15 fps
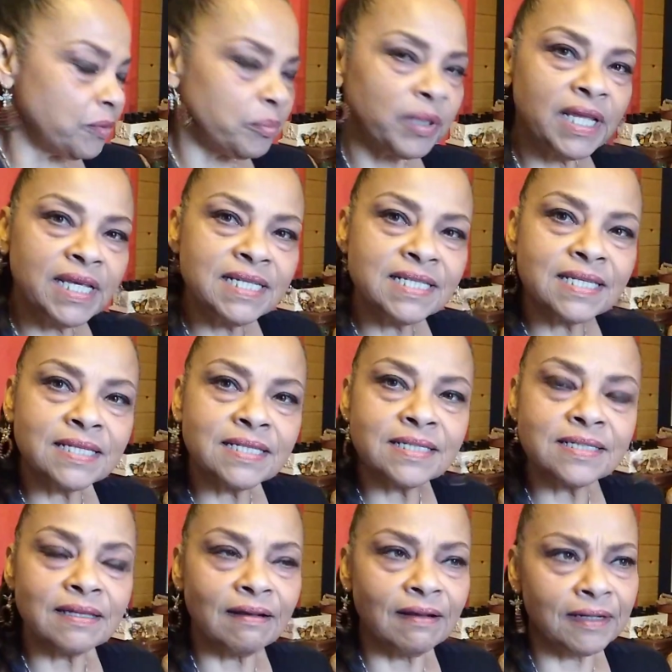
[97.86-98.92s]

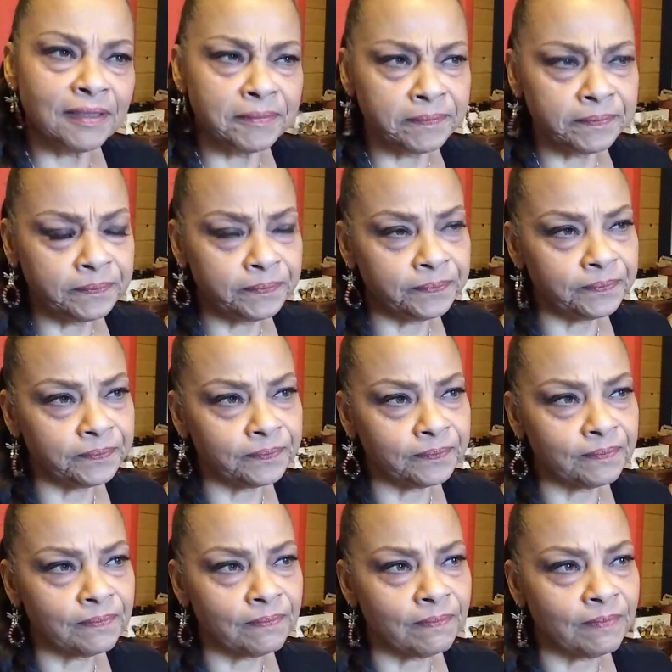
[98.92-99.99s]
places, I
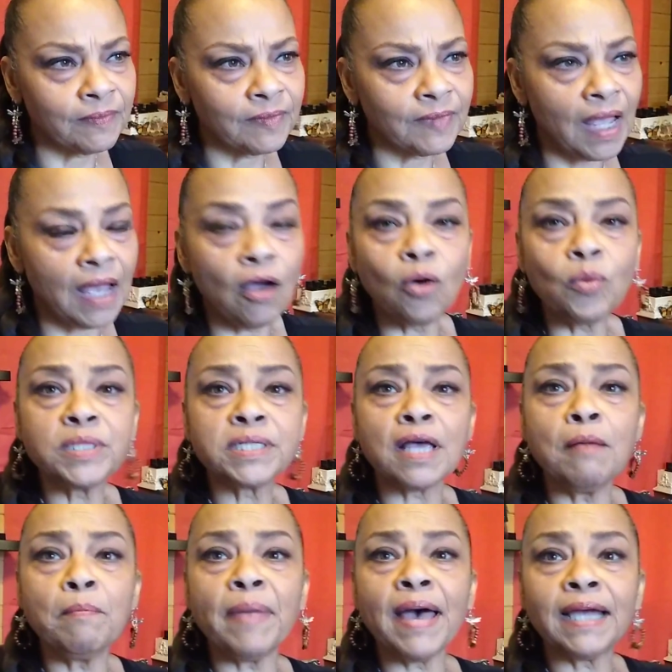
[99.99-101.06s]
always
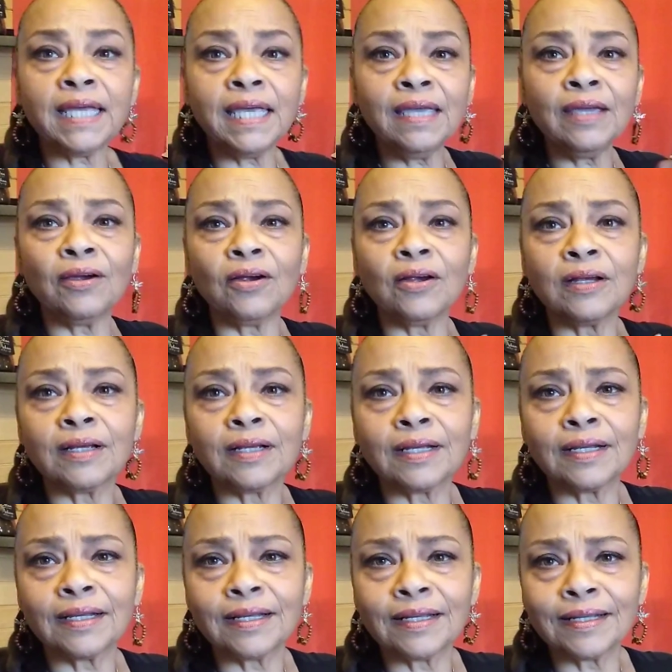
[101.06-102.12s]
come back here,
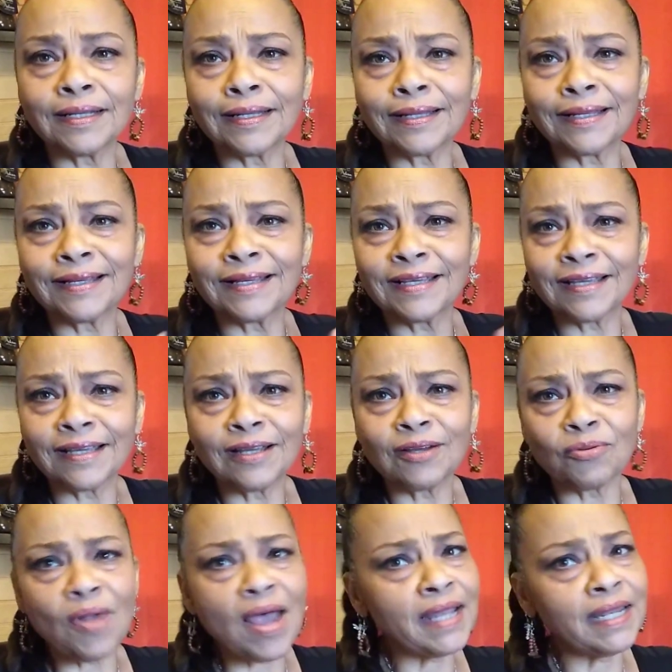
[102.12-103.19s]

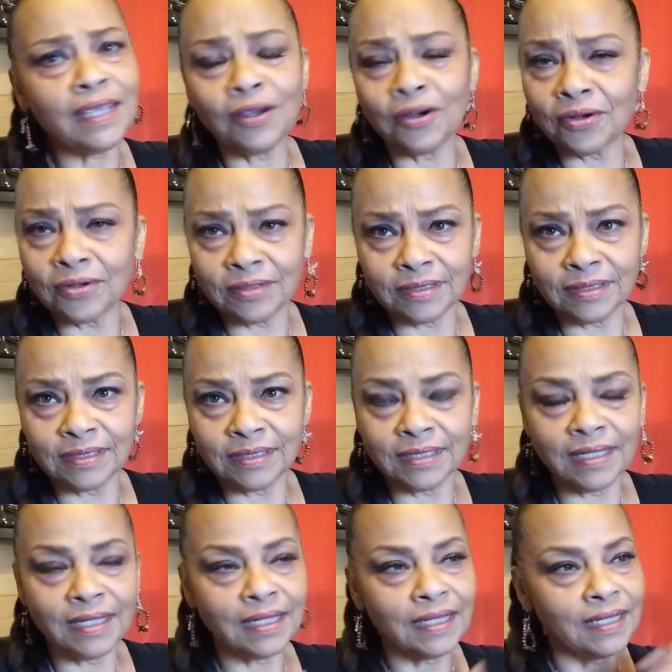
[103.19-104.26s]
right here.
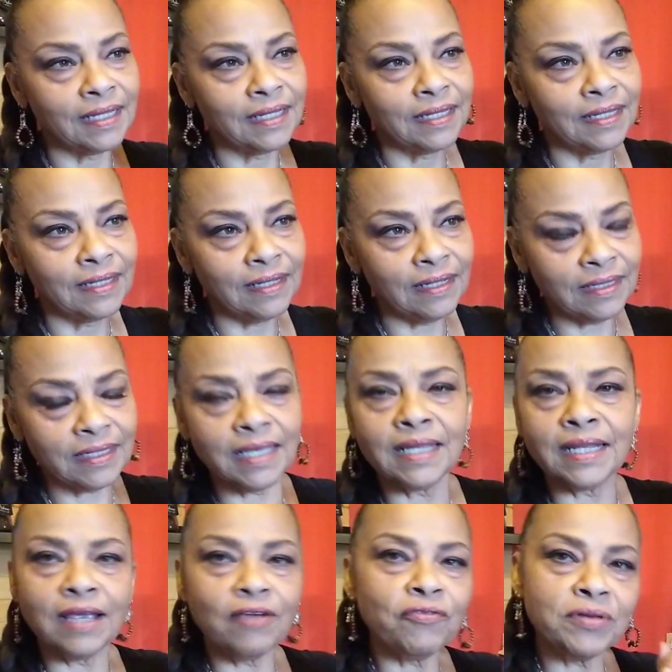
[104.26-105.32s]

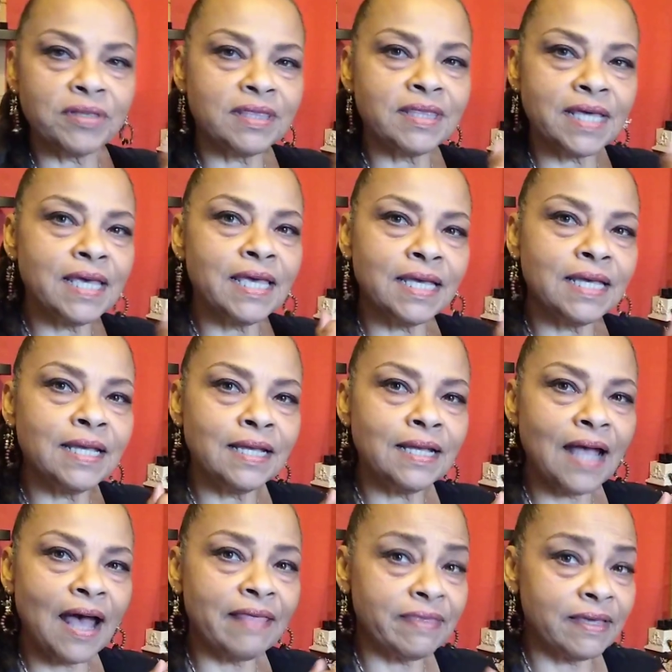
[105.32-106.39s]
Again, everything
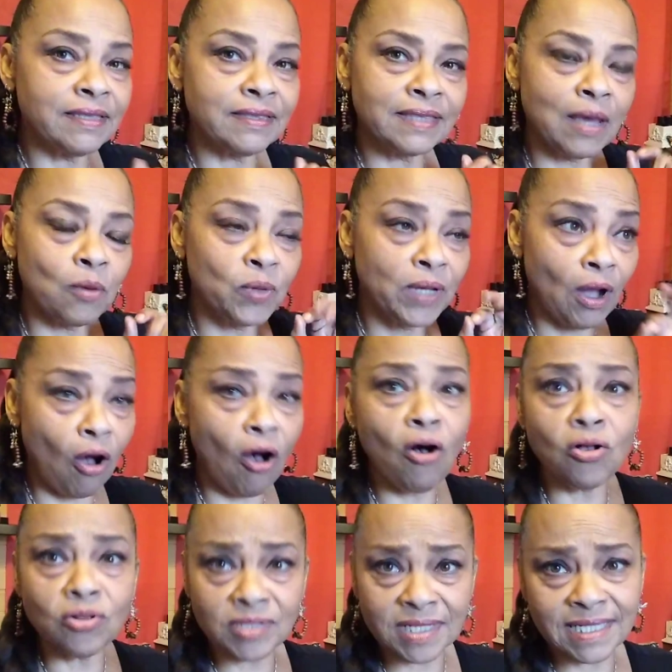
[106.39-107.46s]
I think that we
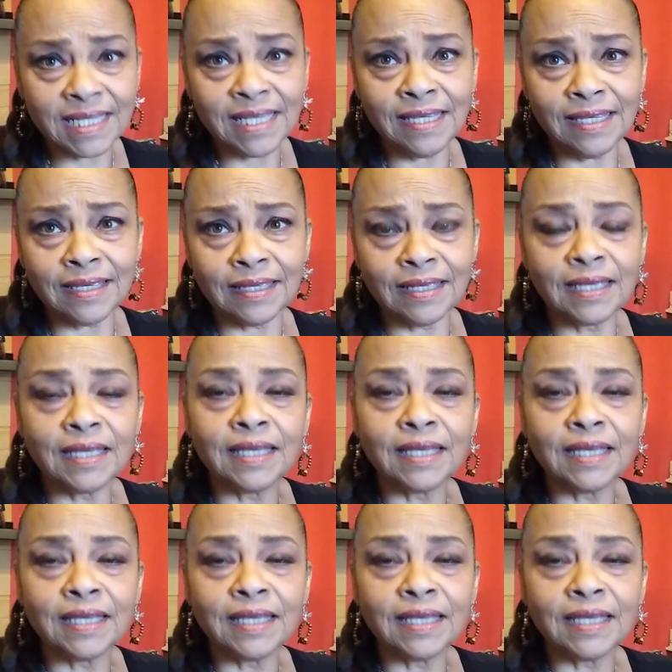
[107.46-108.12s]
all seek